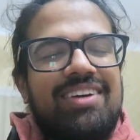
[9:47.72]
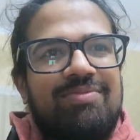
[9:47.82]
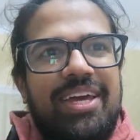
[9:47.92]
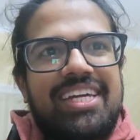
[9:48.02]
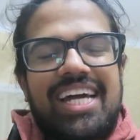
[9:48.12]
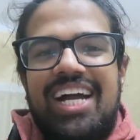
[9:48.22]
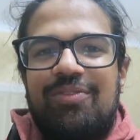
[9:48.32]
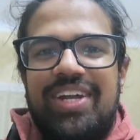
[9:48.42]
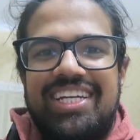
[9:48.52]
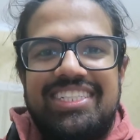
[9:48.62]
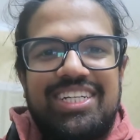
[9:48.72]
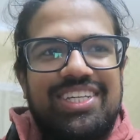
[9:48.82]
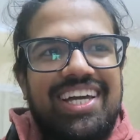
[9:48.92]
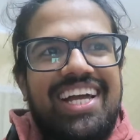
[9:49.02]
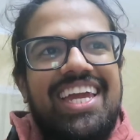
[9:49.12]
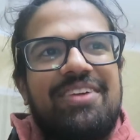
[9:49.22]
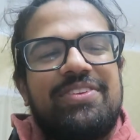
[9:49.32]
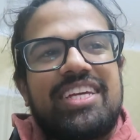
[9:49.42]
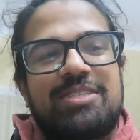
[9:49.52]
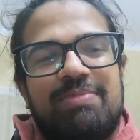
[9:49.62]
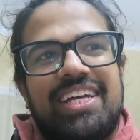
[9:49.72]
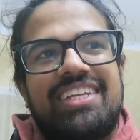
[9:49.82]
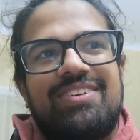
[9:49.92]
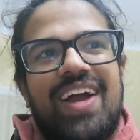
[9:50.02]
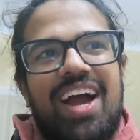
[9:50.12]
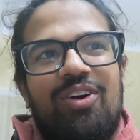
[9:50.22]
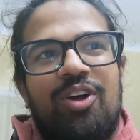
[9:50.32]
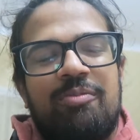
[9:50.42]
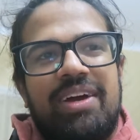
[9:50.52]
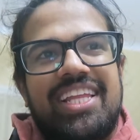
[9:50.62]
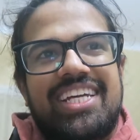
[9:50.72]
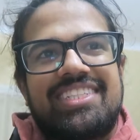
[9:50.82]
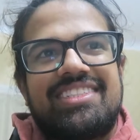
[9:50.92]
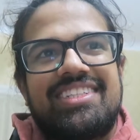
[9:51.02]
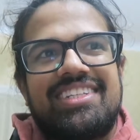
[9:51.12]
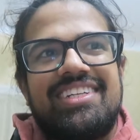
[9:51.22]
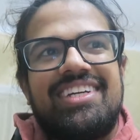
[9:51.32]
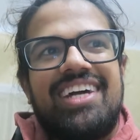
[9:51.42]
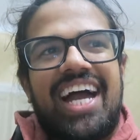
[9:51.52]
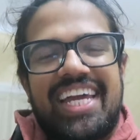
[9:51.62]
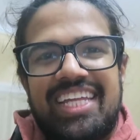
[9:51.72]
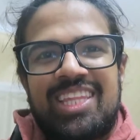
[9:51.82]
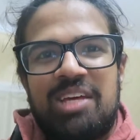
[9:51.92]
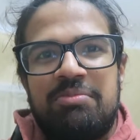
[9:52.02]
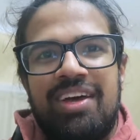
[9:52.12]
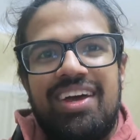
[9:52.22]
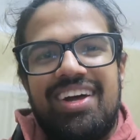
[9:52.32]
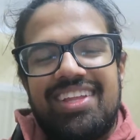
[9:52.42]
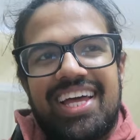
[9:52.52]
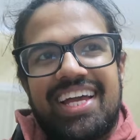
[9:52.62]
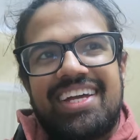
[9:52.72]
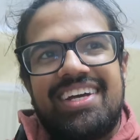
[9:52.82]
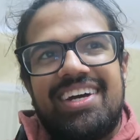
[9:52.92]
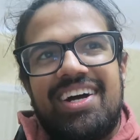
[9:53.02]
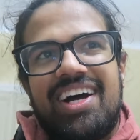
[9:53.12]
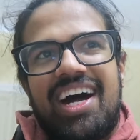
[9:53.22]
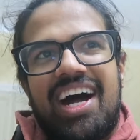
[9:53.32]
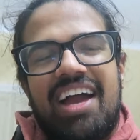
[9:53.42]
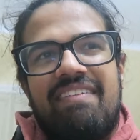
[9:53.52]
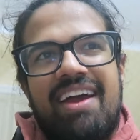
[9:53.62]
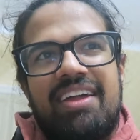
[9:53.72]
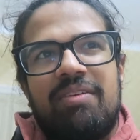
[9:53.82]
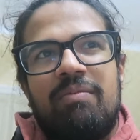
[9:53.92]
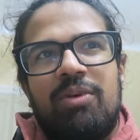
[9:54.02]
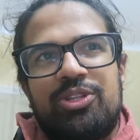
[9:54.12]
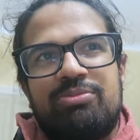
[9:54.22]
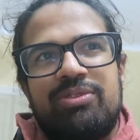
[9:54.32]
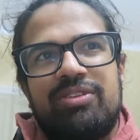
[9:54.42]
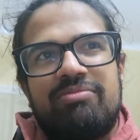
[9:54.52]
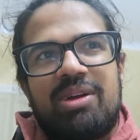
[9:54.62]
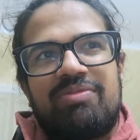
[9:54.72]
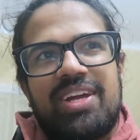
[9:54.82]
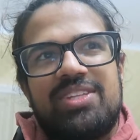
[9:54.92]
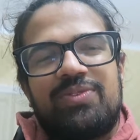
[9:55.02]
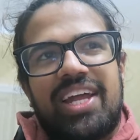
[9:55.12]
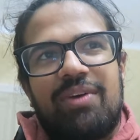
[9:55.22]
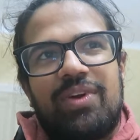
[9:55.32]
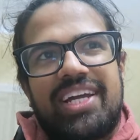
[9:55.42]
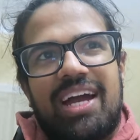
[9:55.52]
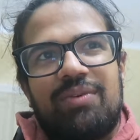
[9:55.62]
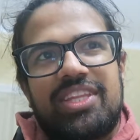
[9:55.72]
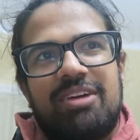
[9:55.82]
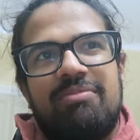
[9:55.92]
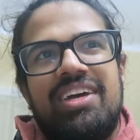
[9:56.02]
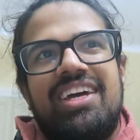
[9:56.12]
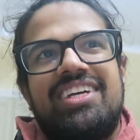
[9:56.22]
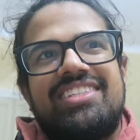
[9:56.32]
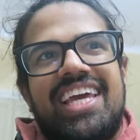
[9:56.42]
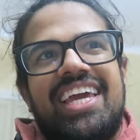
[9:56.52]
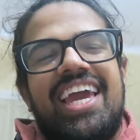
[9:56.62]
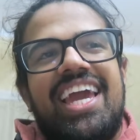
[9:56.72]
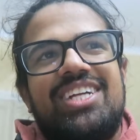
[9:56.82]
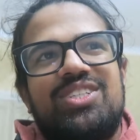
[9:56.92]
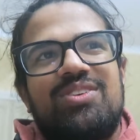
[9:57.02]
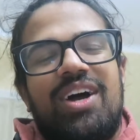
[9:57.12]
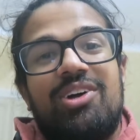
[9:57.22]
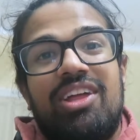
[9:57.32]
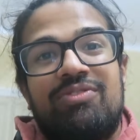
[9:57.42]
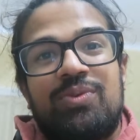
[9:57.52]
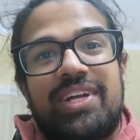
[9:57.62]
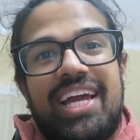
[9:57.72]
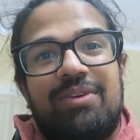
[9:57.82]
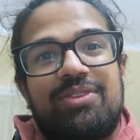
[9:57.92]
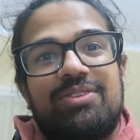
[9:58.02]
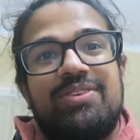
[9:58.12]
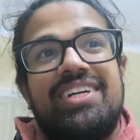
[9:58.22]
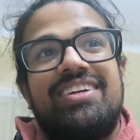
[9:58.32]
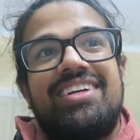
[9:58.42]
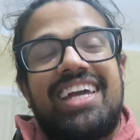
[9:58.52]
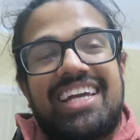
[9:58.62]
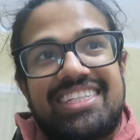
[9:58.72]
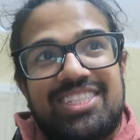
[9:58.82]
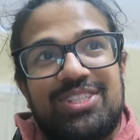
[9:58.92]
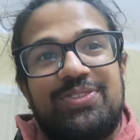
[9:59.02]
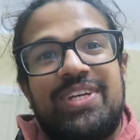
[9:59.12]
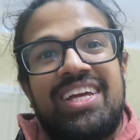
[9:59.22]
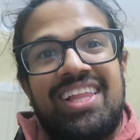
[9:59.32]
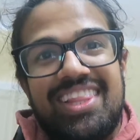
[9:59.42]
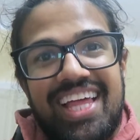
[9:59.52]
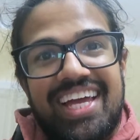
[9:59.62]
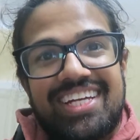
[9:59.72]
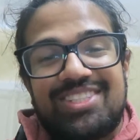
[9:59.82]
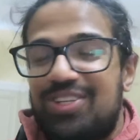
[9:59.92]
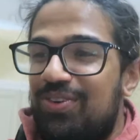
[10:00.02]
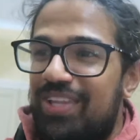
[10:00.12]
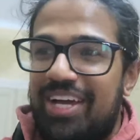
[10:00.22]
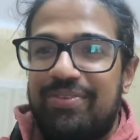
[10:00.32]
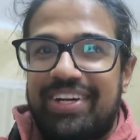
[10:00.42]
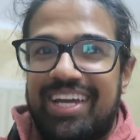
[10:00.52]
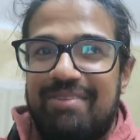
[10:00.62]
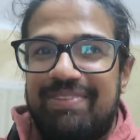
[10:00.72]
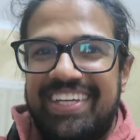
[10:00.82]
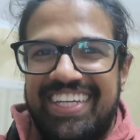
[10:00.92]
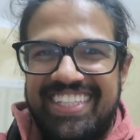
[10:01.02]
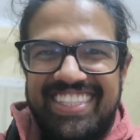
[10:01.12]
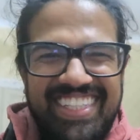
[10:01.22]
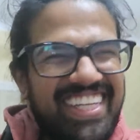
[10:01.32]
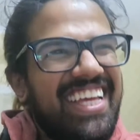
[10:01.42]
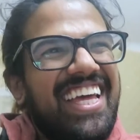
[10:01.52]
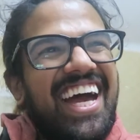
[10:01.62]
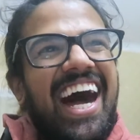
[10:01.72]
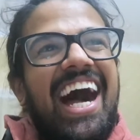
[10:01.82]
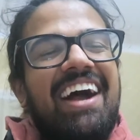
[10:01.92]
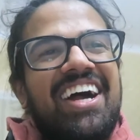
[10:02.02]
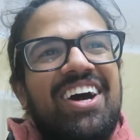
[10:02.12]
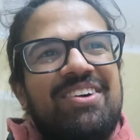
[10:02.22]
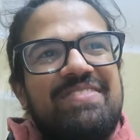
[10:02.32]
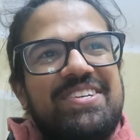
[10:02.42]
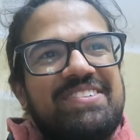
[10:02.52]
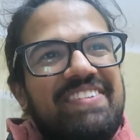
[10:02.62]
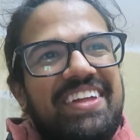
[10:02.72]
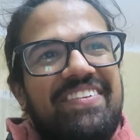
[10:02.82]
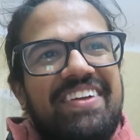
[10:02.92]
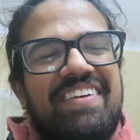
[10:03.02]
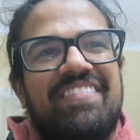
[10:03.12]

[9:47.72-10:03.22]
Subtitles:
when I tell you, I can't really explain to you how hard my legs, I hit them. Like, I've had multiple of my friends, when I work out with them, say, hey Joe, I would love to work out with you. excluding legs. No leg workout, please. I almost made one of